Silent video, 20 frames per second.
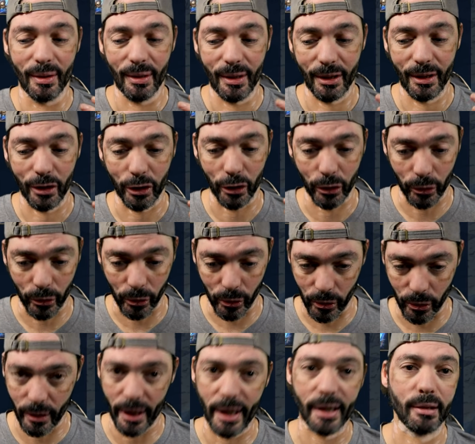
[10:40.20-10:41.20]

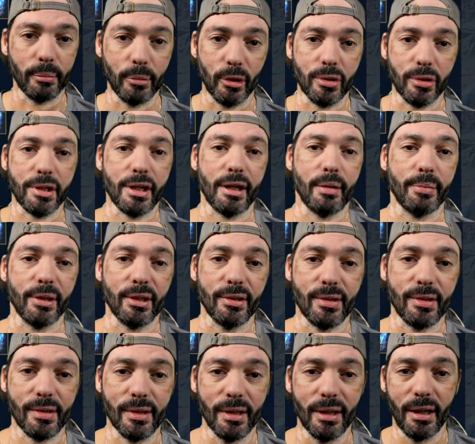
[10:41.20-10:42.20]
incredible
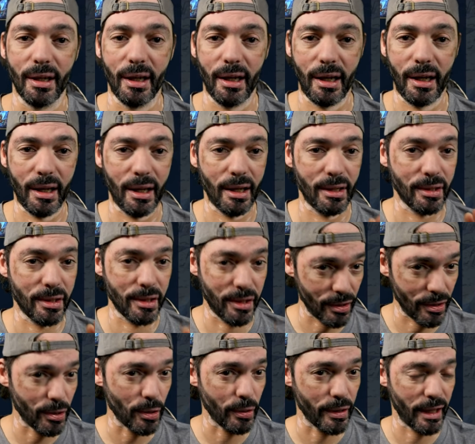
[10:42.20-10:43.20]
champions. And
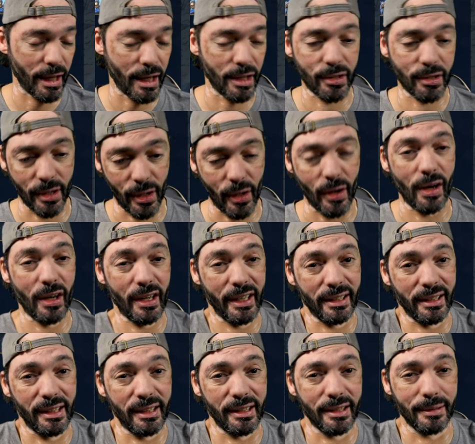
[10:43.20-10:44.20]
just so you guys know how I
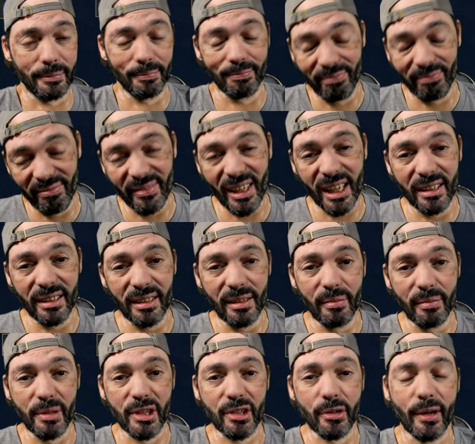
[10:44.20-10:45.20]
cleared,
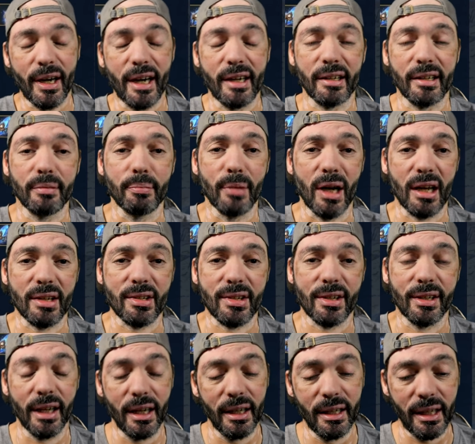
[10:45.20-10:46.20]
Miscreated
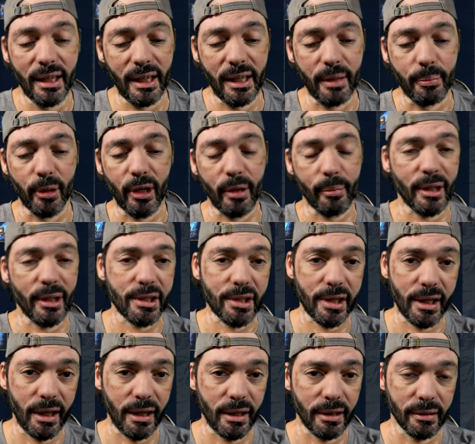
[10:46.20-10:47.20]
Monster. He pretty much
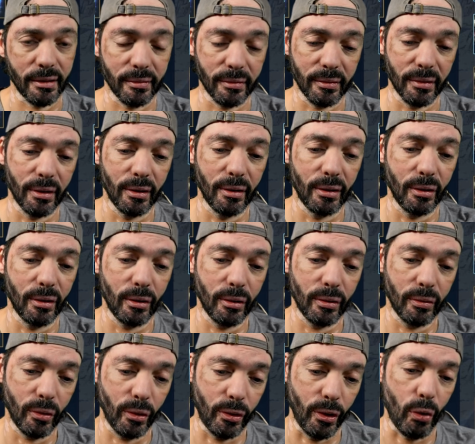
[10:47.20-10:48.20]
can
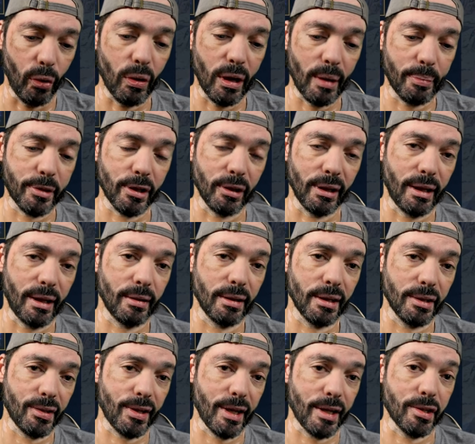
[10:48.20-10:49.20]
go up to
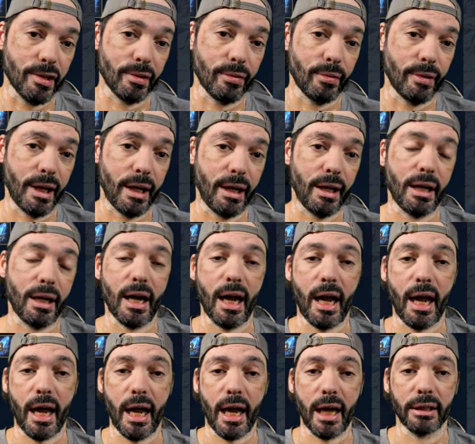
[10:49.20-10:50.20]
stage 3
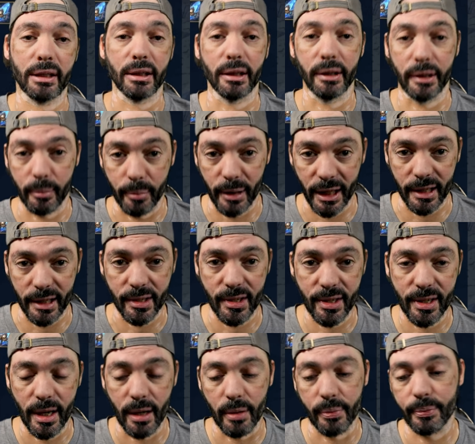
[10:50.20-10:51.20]
and clear by
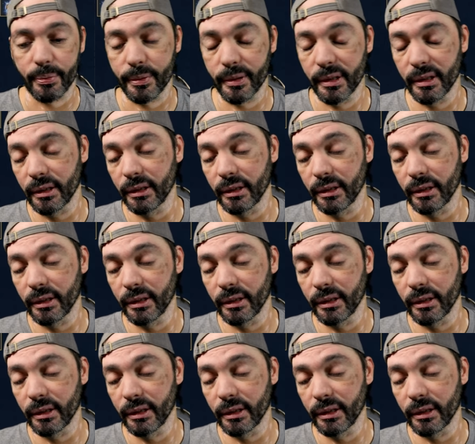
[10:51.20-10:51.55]
himself.